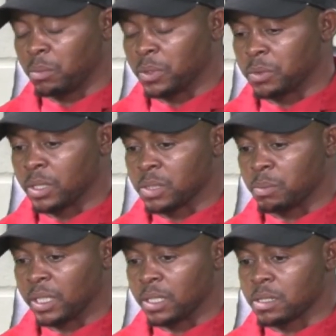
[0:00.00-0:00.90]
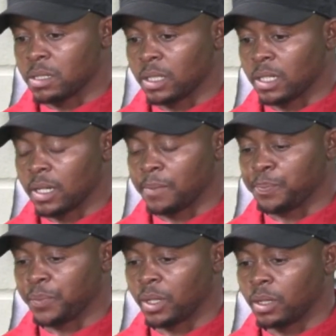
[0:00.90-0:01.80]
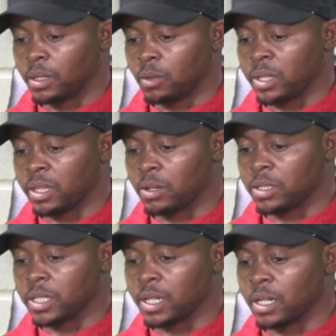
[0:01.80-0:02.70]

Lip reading: to expect is that without,